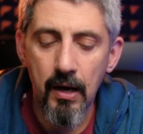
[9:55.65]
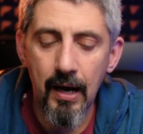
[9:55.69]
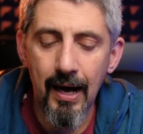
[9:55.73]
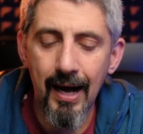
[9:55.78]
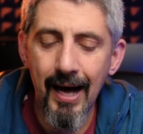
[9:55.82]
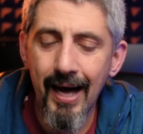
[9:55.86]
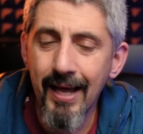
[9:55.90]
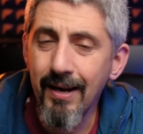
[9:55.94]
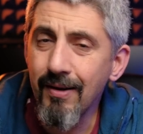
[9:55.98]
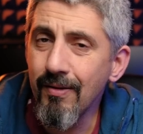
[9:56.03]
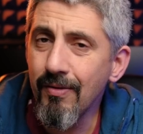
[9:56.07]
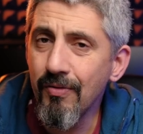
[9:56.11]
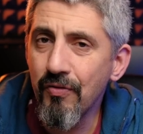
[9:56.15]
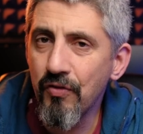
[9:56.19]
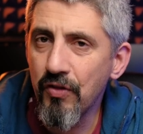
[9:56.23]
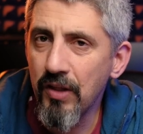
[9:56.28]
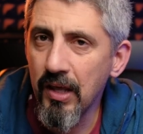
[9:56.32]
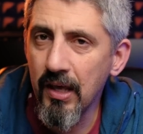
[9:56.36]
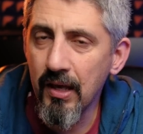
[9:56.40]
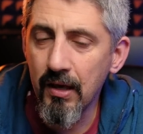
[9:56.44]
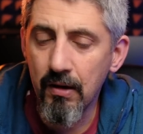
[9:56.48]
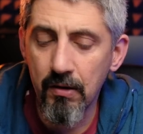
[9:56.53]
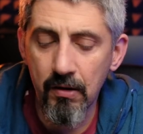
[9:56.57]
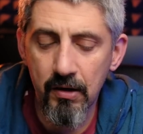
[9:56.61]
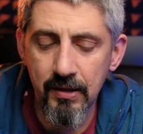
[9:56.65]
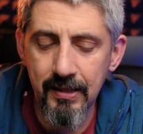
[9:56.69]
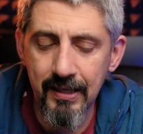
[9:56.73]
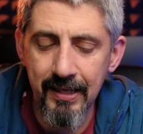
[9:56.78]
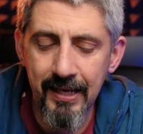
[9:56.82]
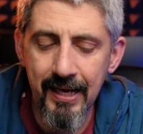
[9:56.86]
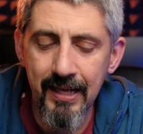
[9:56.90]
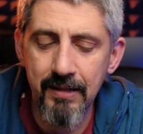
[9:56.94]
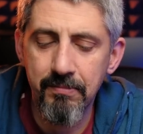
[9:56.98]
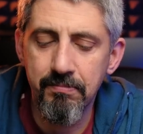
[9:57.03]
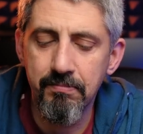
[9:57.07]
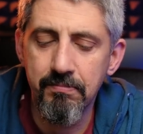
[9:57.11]
I don't think you're gonna
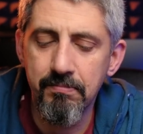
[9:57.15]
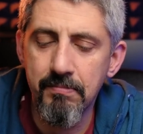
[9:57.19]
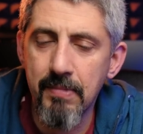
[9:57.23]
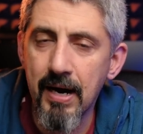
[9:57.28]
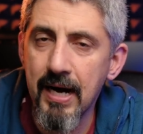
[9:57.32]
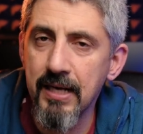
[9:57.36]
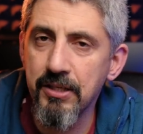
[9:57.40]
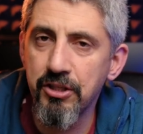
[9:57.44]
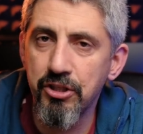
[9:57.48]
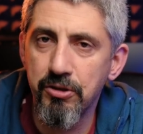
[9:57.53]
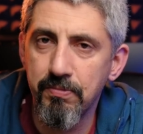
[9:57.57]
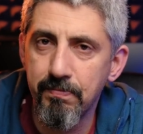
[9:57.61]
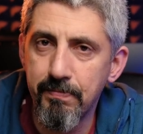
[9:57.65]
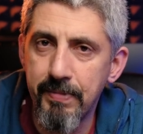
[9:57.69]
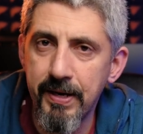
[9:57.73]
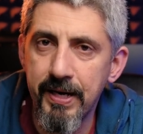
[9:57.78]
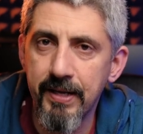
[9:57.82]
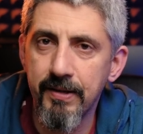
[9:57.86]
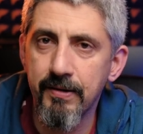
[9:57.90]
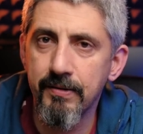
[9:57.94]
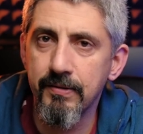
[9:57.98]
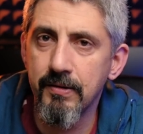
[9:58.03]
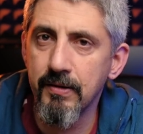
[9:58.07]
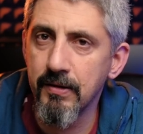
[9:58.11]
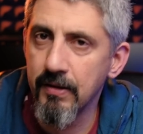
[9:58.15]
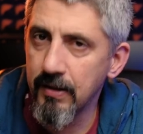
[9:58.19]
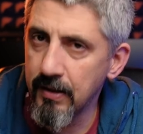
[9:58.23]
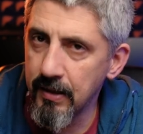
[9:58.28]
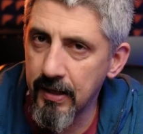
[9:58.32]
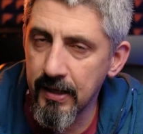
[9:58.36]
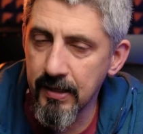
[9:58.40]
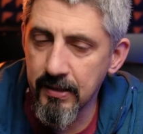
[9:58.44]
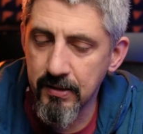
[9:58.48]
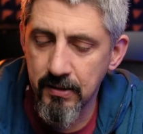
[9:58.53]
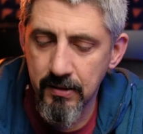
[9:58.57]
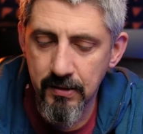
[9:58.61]
get much better than
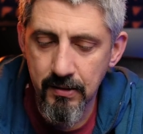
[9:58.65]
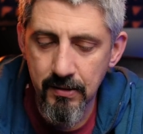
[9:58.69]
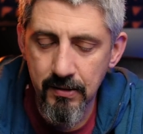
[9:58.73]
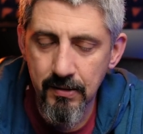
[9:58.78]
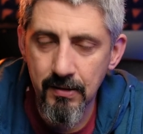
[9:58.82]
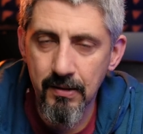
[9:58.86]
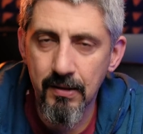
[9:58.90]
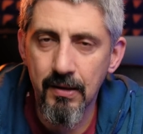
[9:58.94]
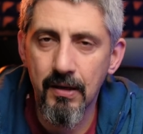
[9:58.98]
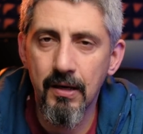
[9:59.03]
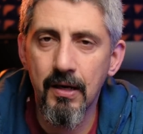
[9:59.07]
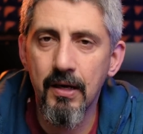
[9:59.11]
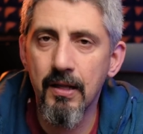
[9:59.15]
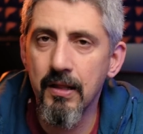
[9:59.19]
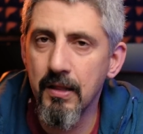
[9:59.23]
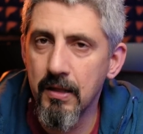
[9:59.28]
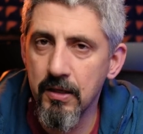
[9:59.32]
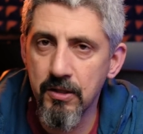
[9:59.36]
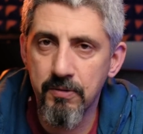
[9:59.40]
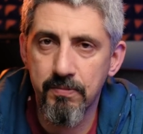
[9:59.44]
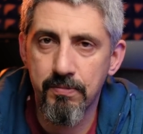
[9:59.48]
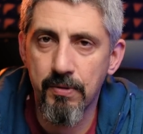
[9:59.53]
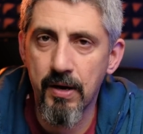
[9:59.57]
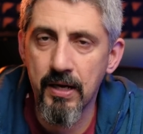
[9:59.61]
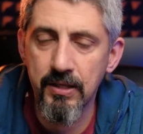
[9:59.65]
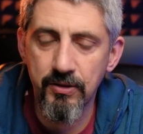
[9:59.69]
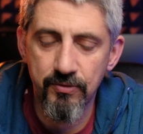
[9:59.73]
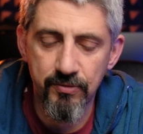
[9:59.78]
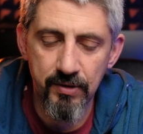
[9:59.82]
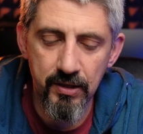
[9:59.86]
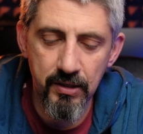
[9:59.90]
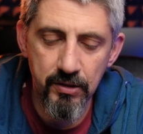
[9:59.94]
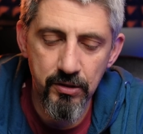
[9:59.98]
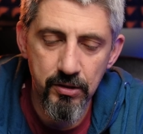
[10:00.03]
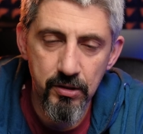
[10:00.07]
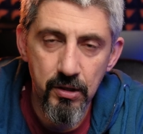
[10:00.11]
this in this price
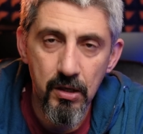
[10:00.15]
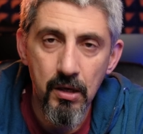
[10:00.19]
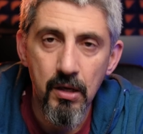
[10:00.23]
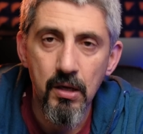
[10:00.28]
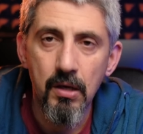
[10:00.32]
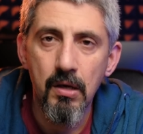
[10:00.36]
range.